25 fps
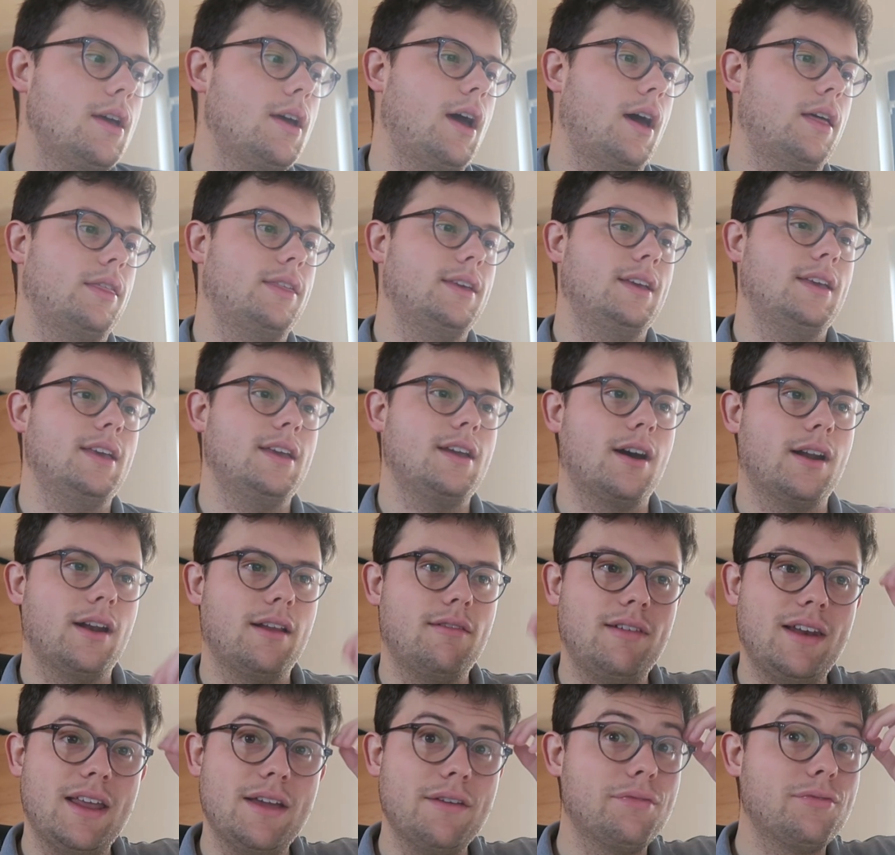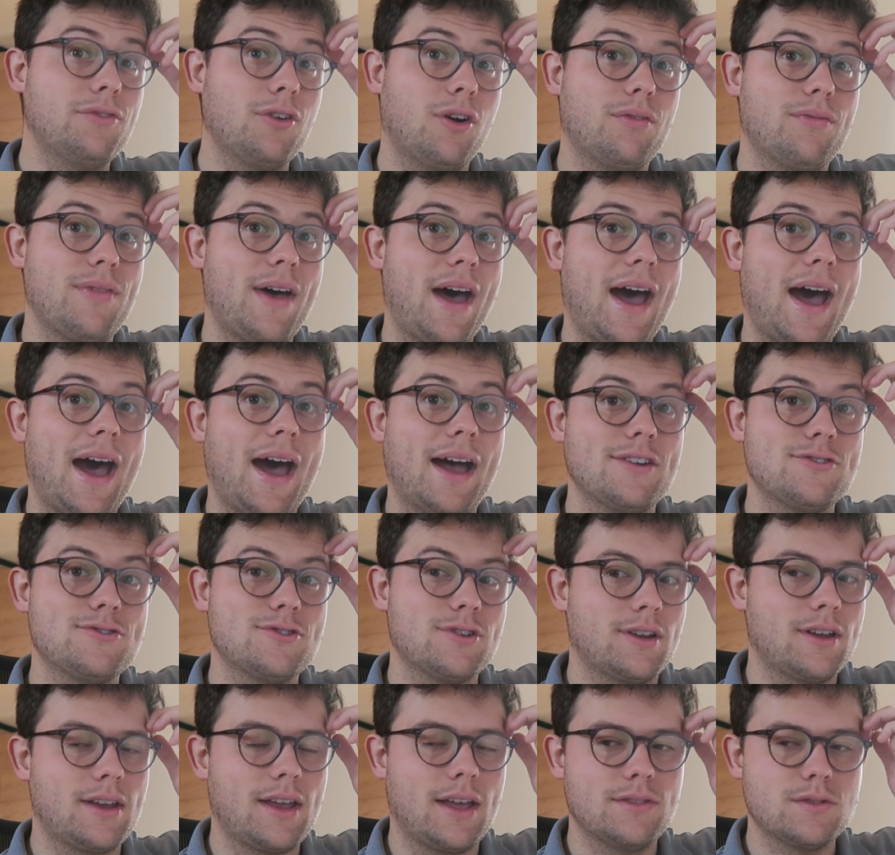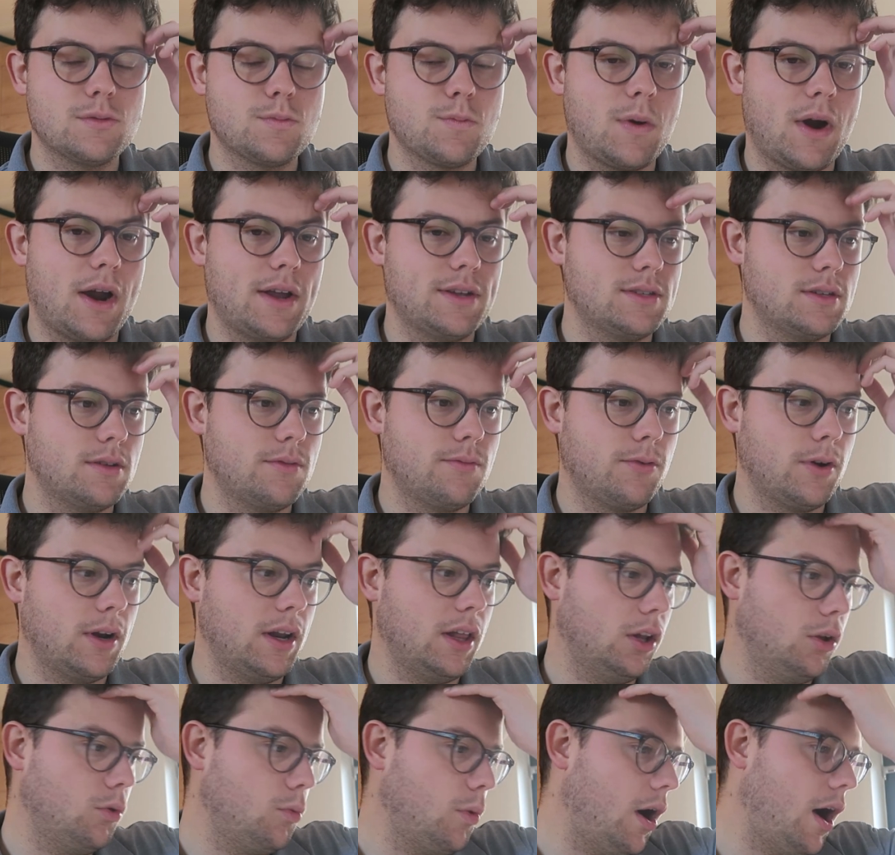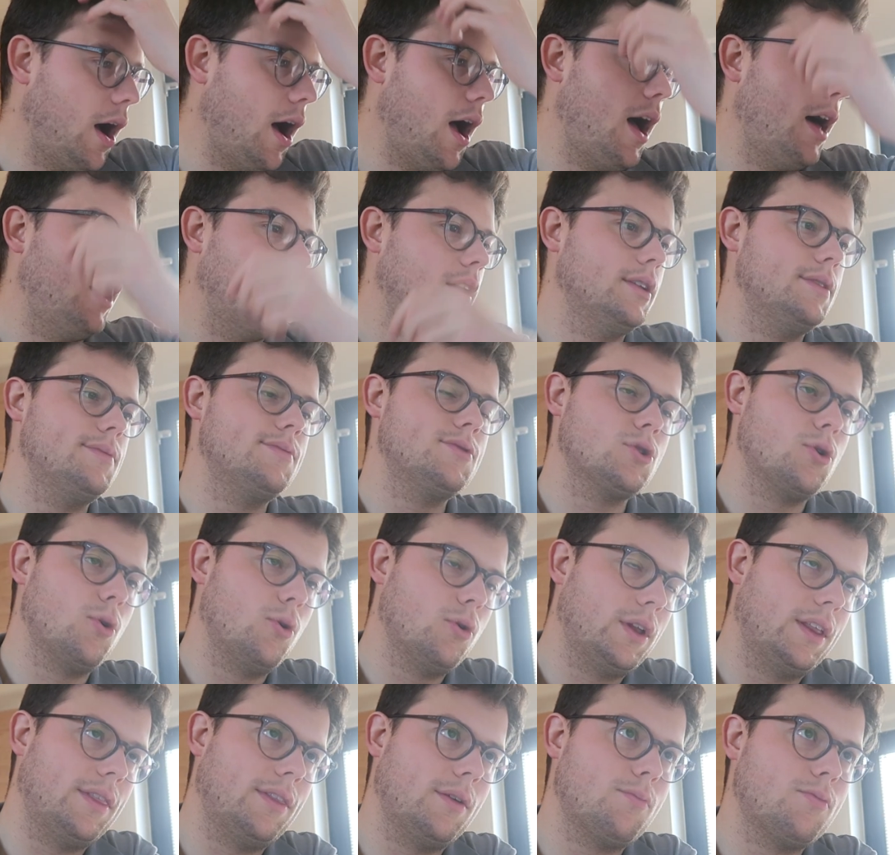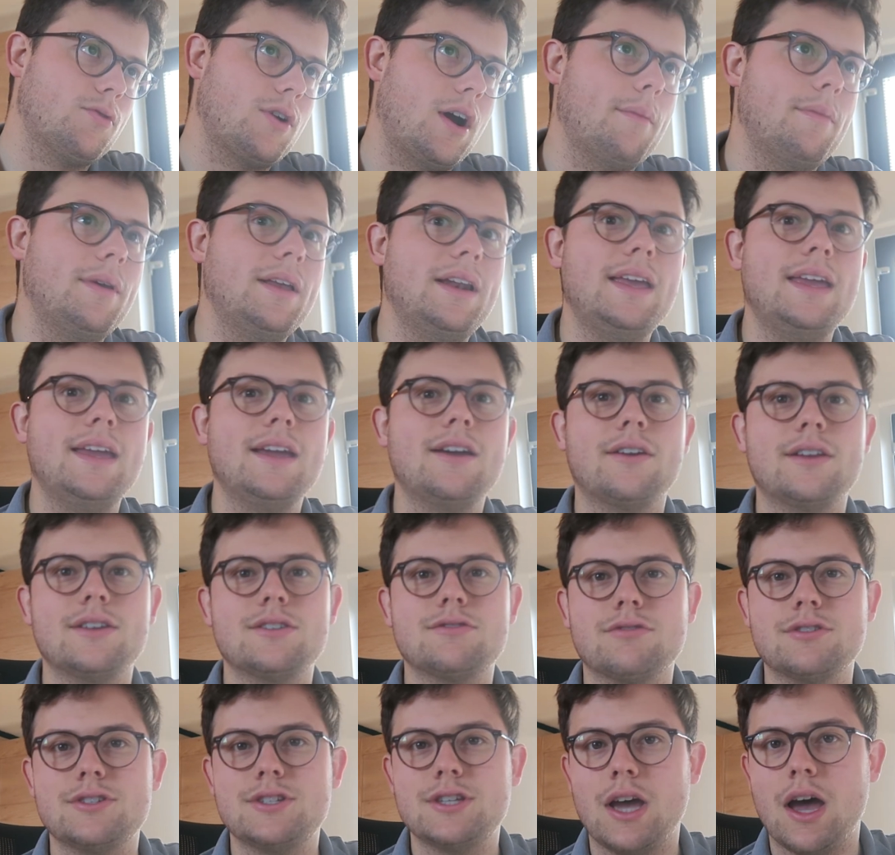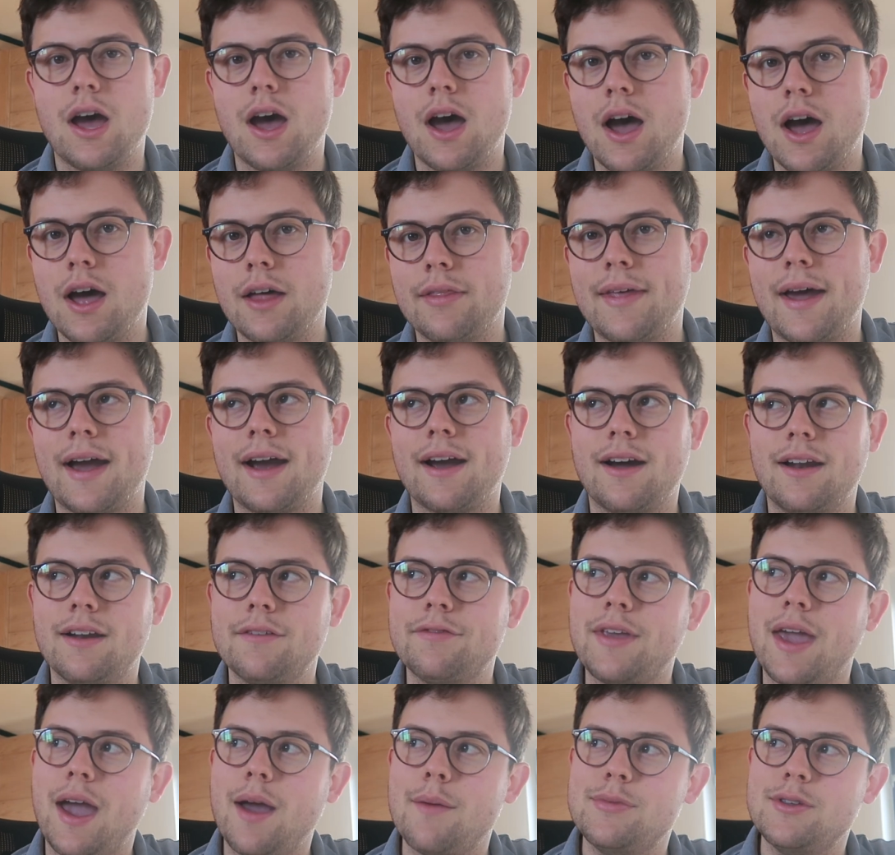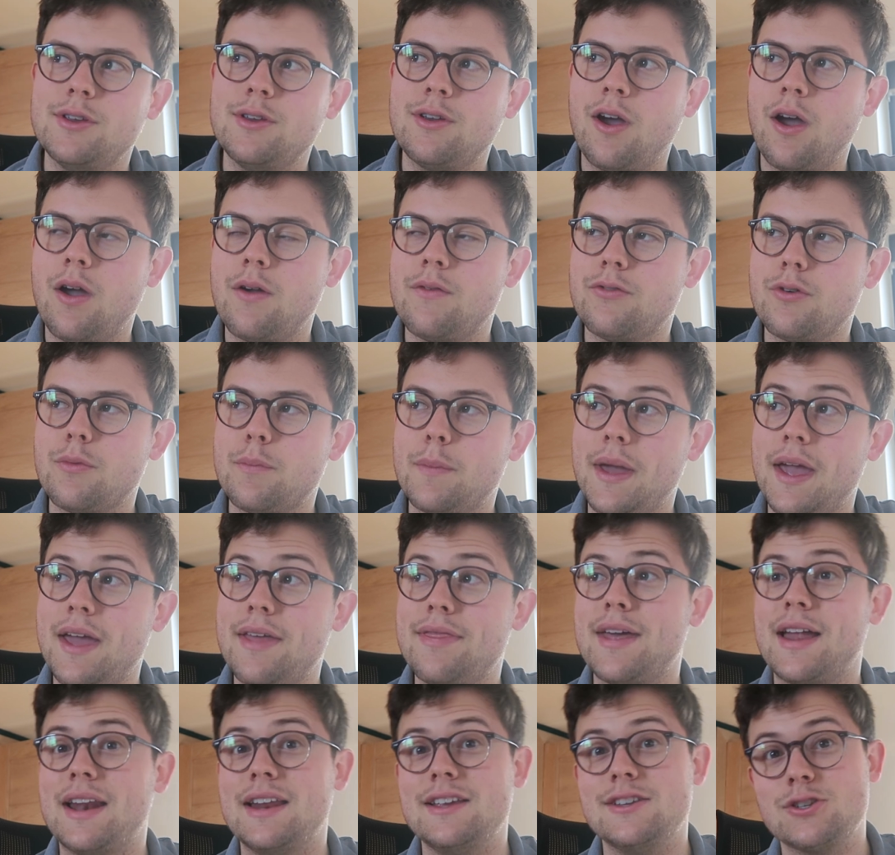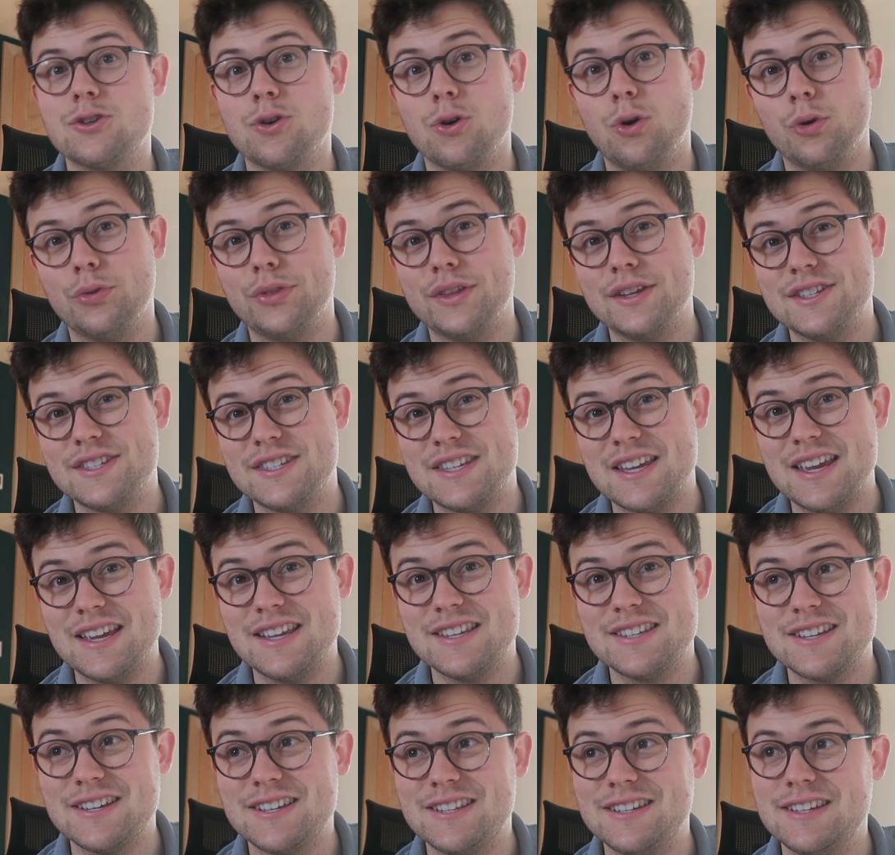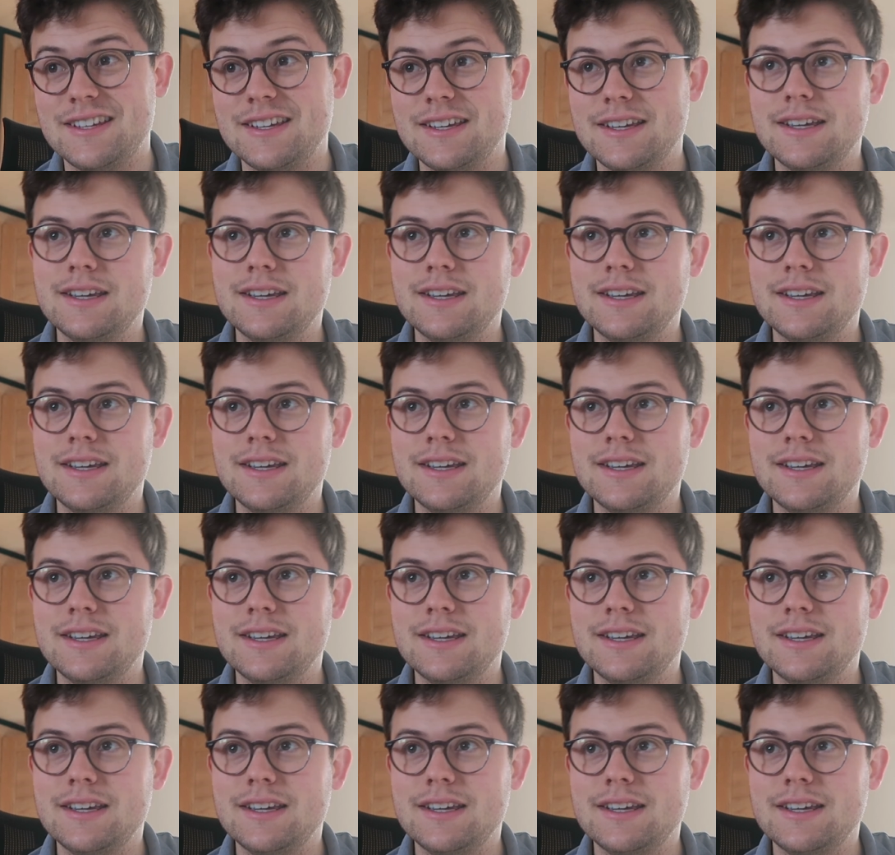I think he kind of lived off that hat-trick against Preston for a little while. He scored in the Premier League on his return. That kind of kept him going for a bit. Then he scored this season.